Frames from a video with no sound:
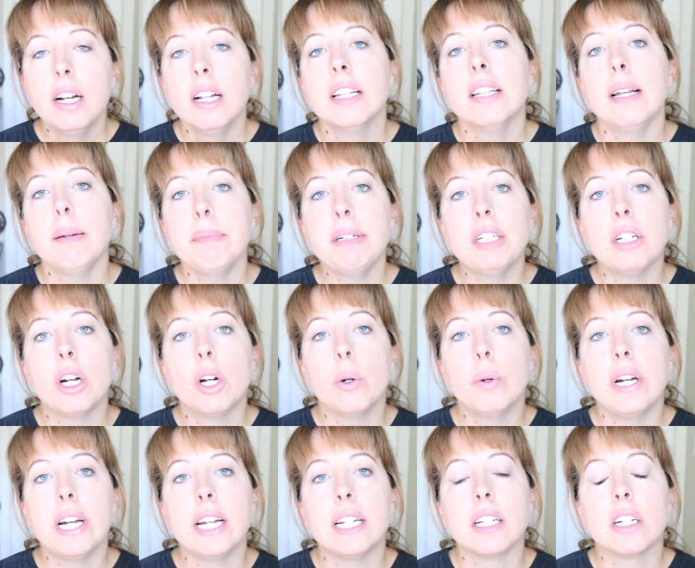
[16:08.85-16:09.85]
Let me know
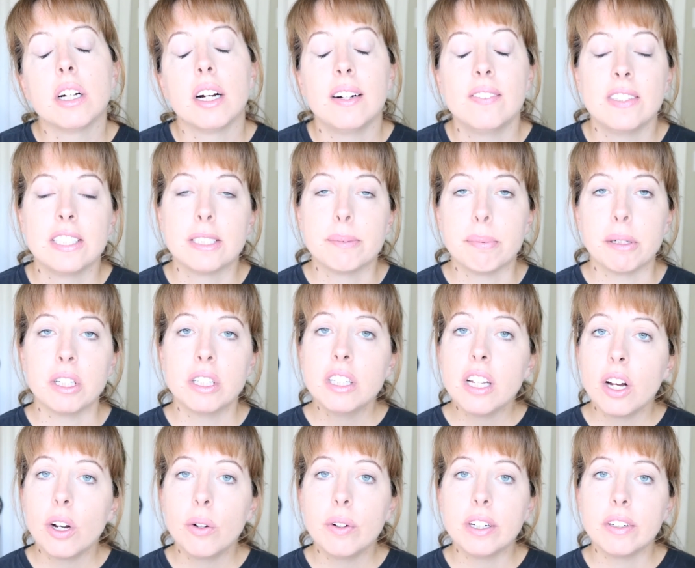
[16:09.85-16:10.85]
in the comments
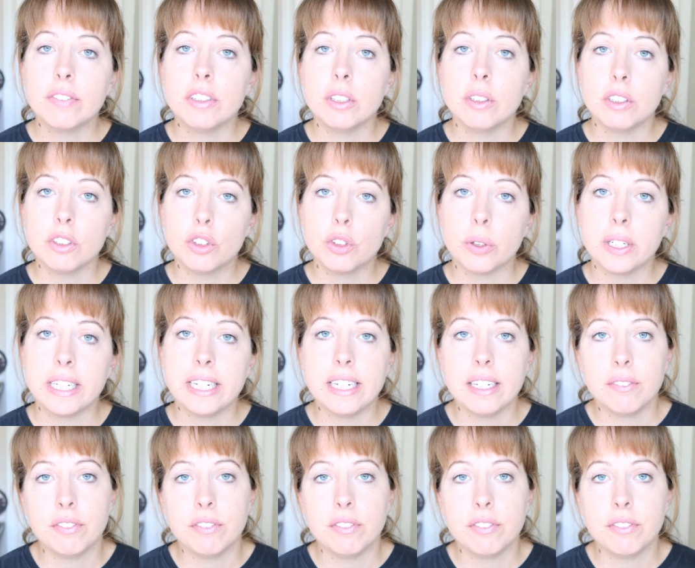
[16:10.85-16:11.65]
below if you enjoyed it.